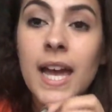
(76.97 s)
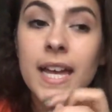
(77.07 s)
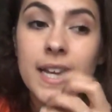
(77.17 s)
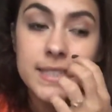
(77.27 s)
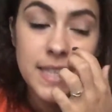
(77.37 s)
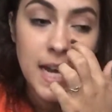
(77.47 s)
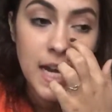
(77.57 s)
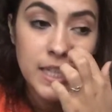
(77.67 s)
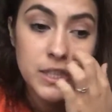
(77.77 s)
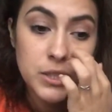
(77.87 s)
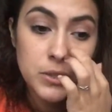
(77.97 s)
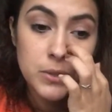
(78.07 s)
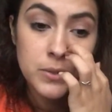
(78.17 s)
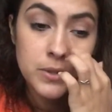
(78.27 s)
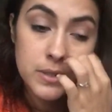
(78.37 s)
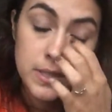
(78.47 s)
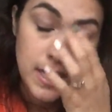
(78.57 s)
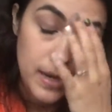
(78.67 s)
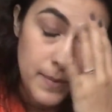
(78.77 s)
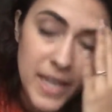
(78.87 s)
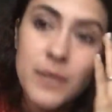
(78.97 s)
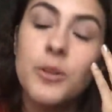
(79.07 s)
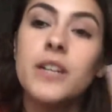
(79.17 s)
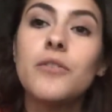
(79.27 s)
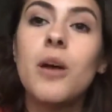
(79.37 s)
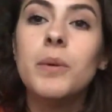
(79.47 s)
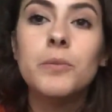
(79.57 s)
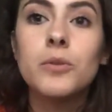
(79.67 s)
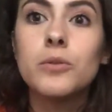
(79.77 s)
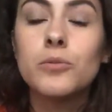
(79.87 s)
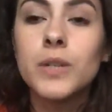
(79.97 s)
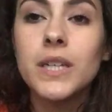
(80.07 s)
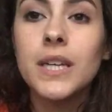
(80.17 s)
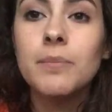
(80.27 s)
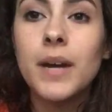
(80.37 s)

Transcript: and I used any brand of almond milk, really.